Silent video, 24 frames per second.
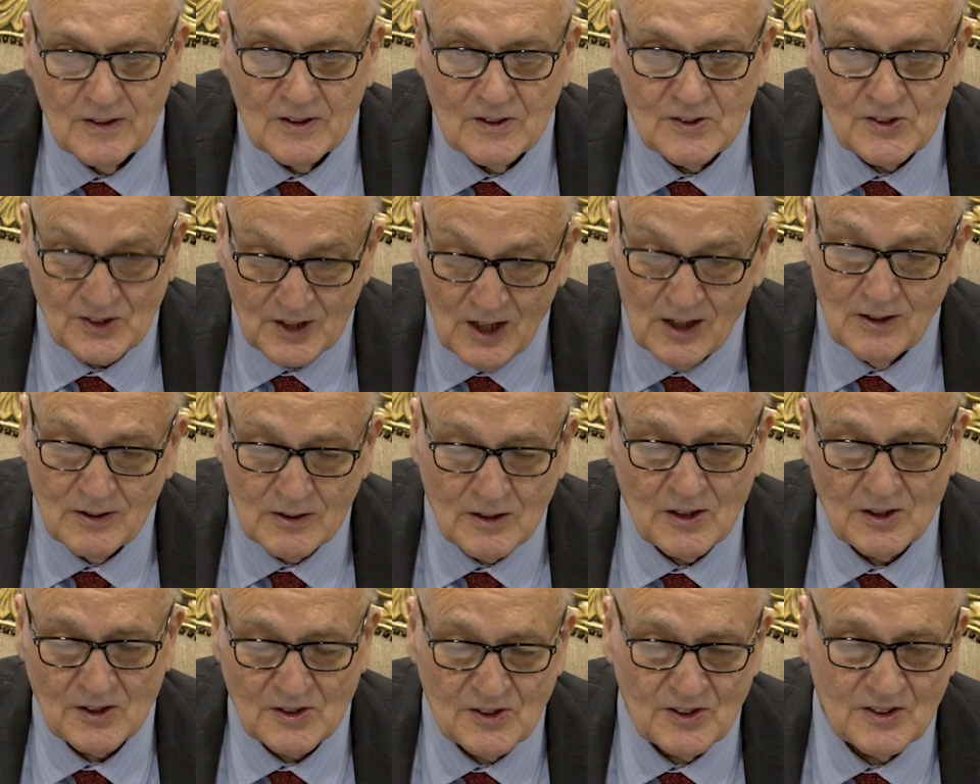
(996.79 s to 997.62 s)

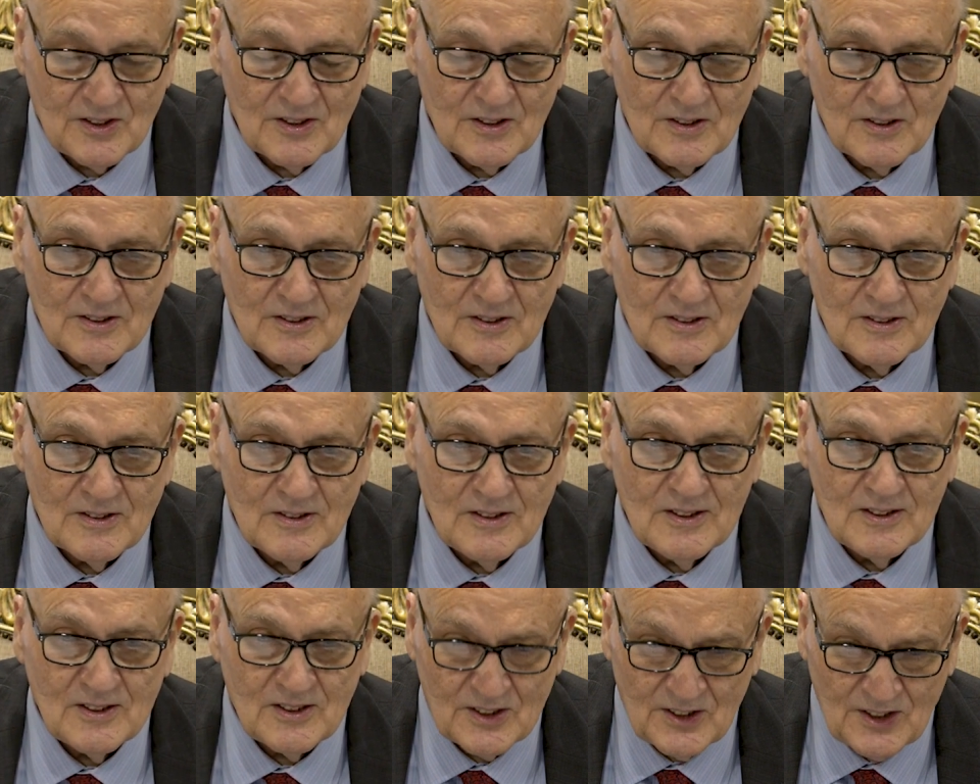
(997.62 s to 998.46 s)
Satanist.
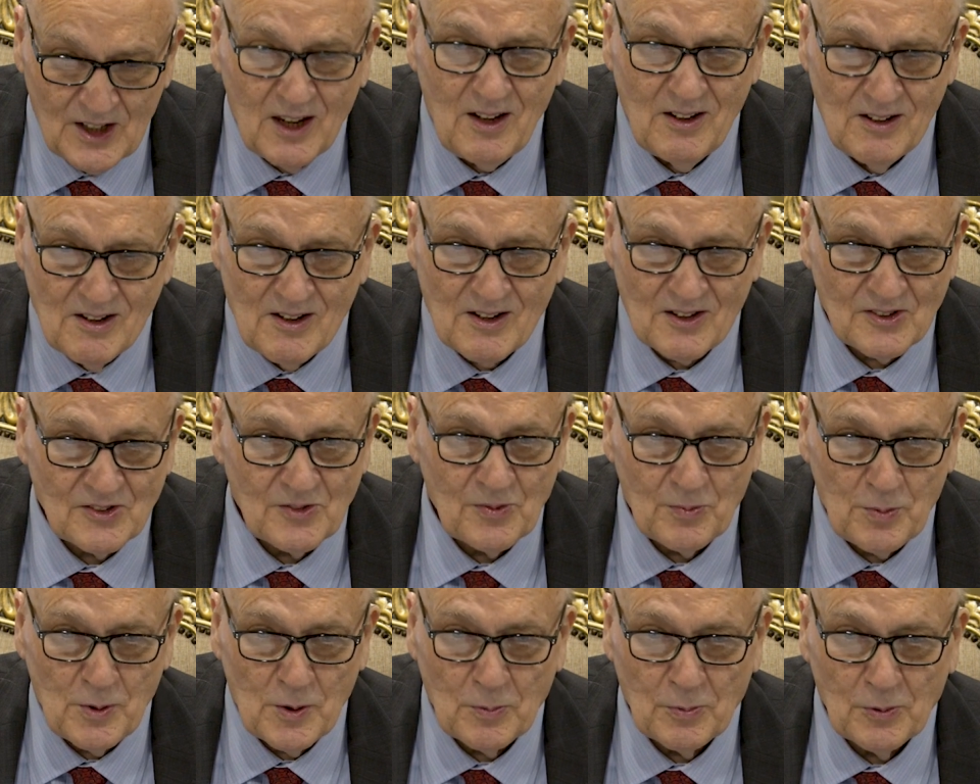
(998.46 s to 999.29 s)
It's
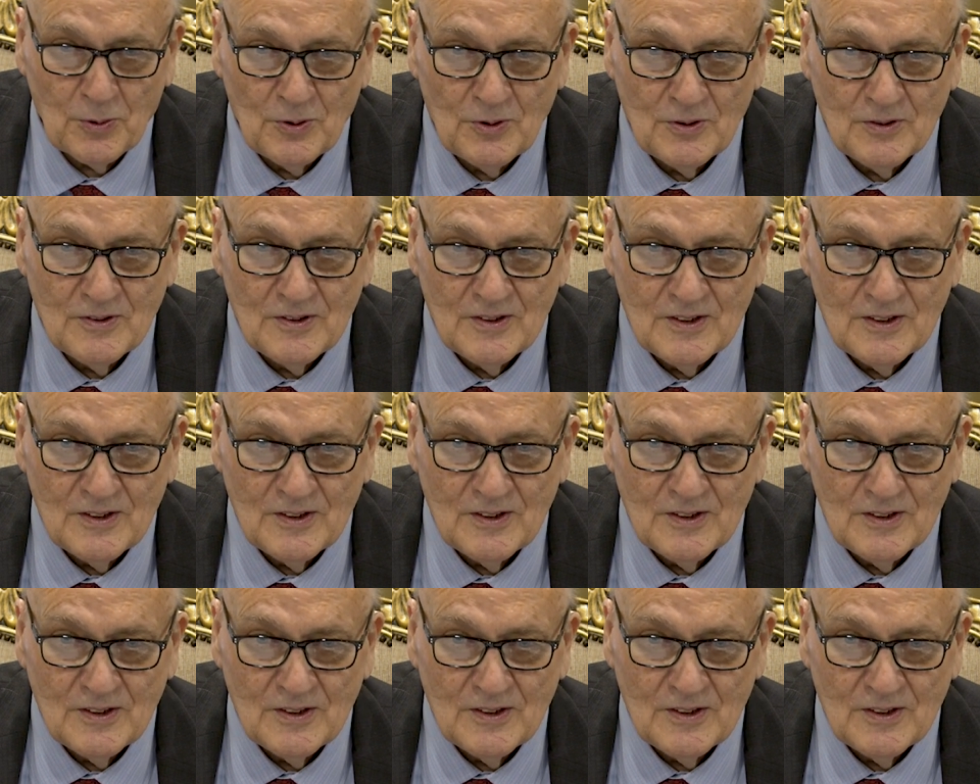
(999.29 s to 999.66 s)
Satanist, people.